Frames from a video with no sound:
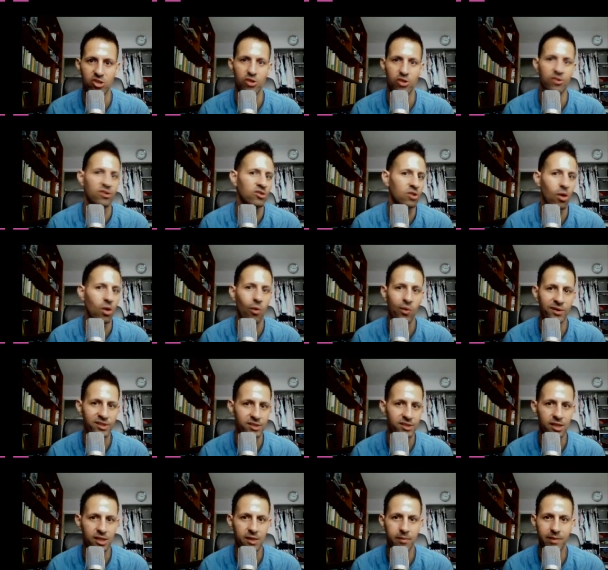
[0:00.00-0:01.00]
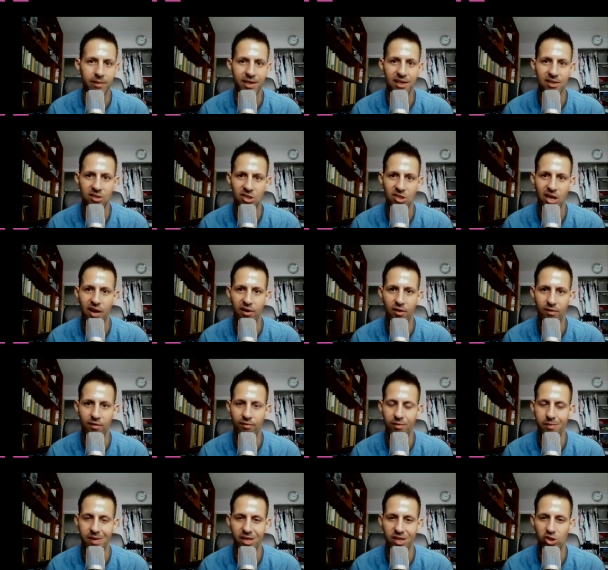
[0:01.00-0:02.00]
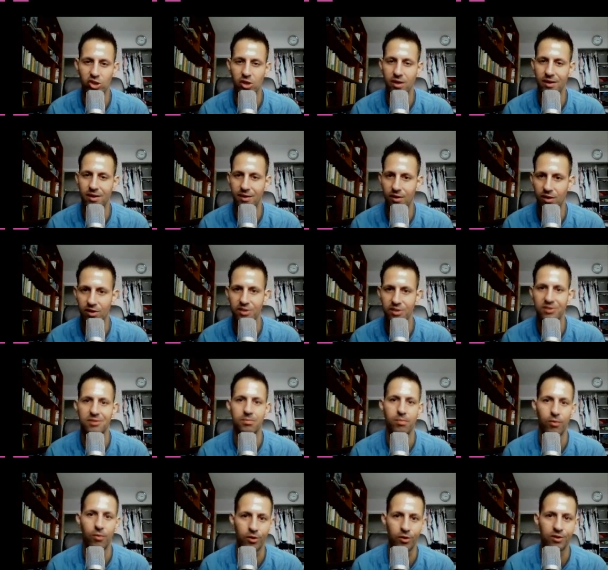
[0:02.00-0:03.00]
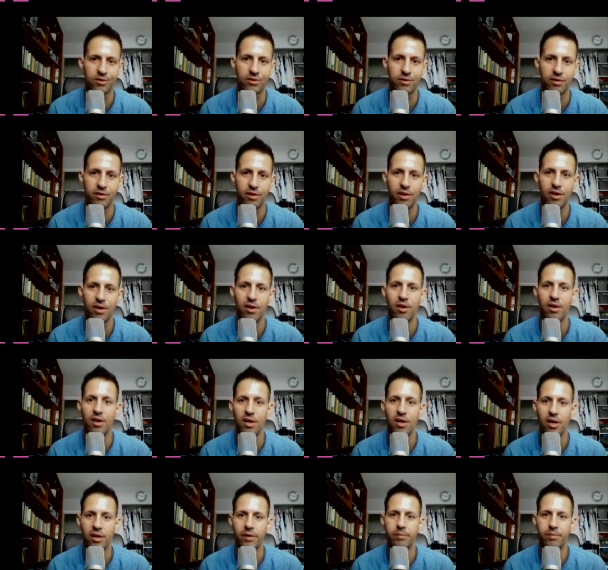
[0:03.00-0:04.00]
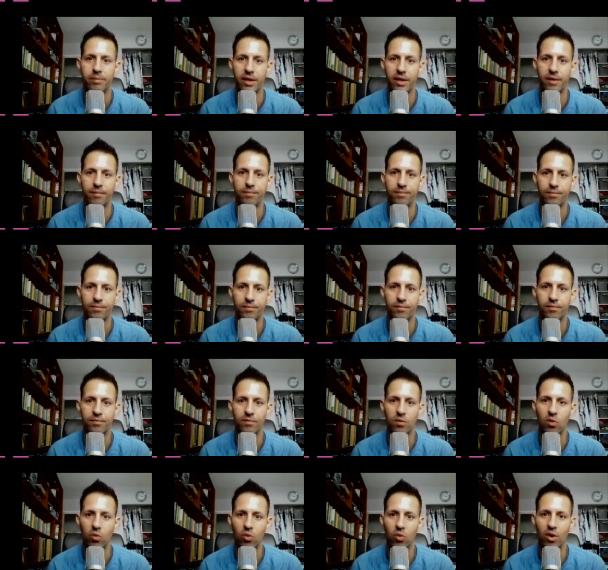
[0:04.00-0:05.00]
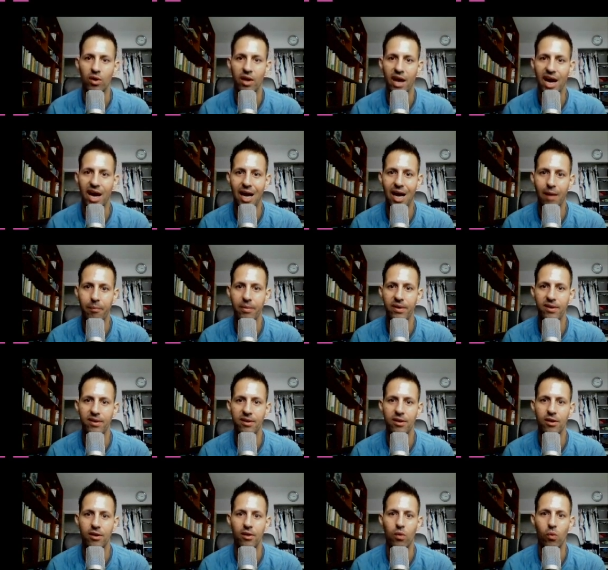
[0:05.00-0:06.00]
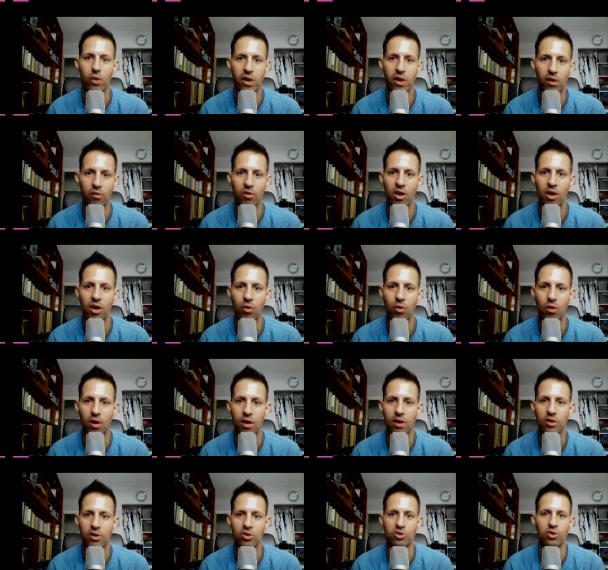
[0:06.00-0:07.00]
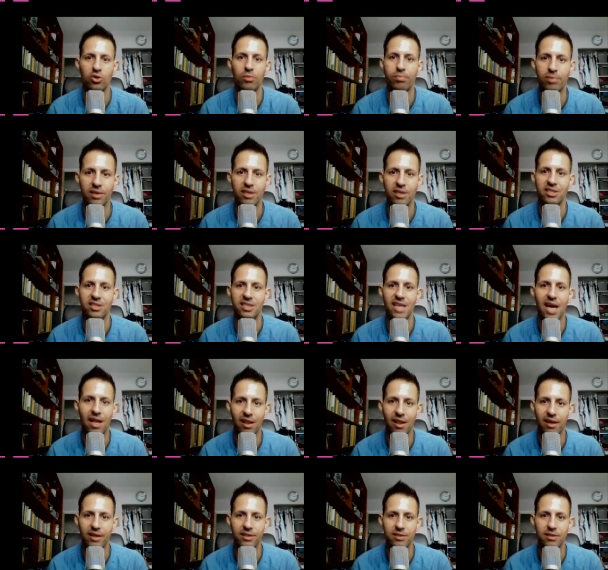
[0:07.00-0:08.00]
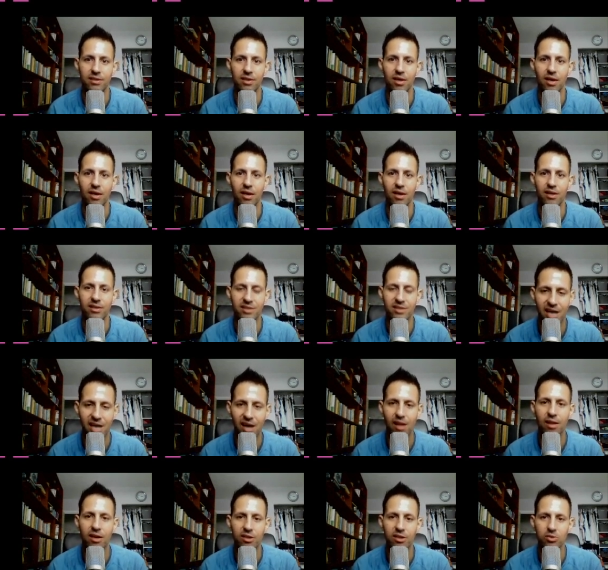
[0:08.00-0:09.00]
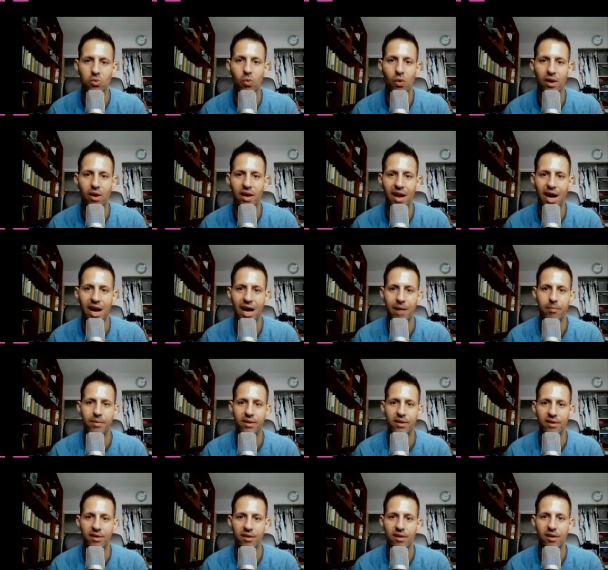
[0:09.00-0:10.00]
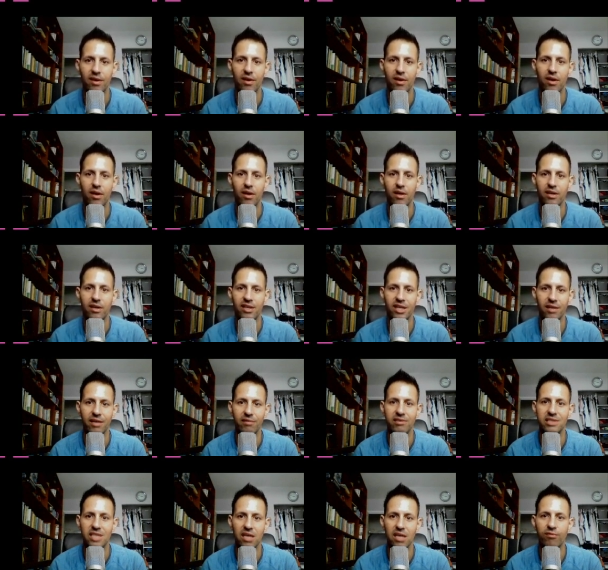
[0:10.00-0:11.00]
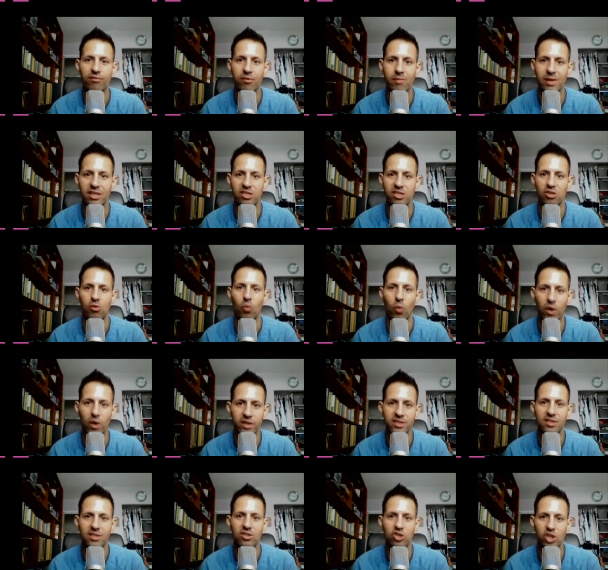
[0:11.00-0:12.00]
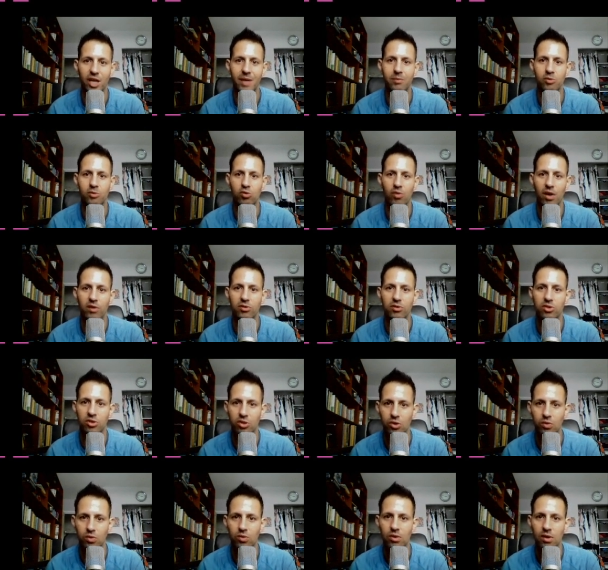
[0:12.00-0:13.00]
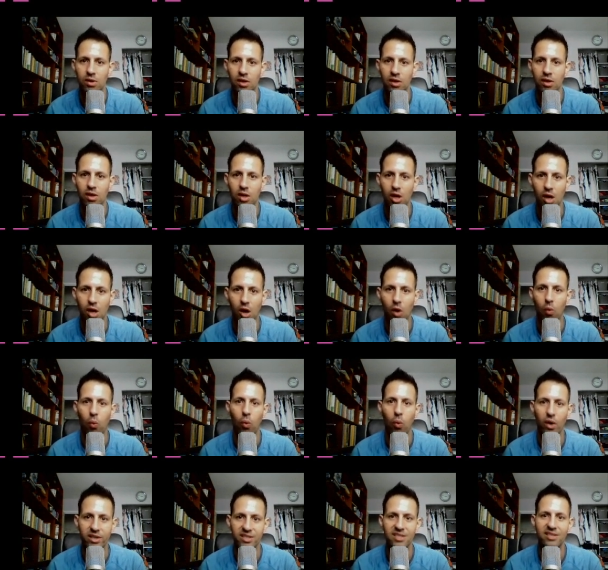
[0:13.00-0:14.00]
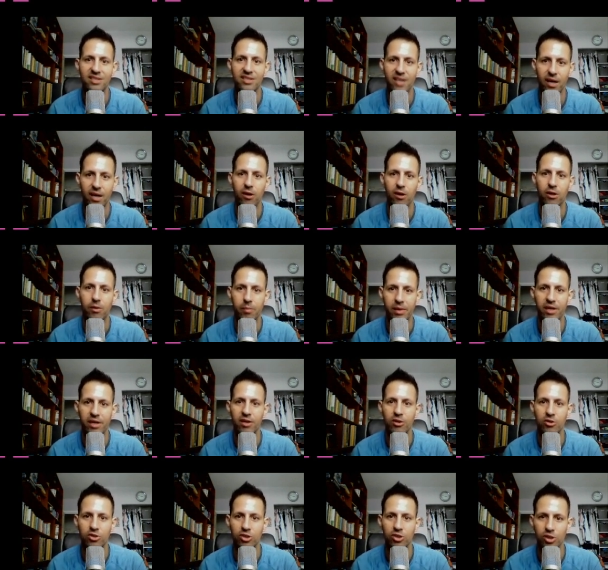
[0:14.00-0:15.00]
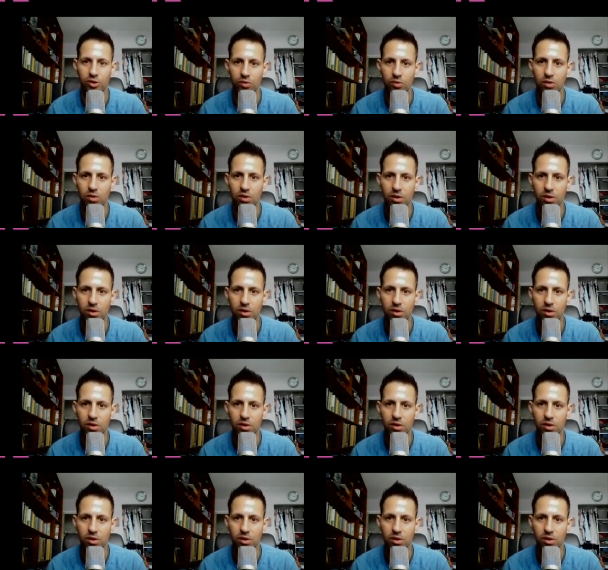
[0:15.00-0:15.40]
There's always going to be insider information in all sports. But what happened, we don't know. So please tell us. Tell us what happened. Give us the information. What did James Krause do? What did Derek Minner do?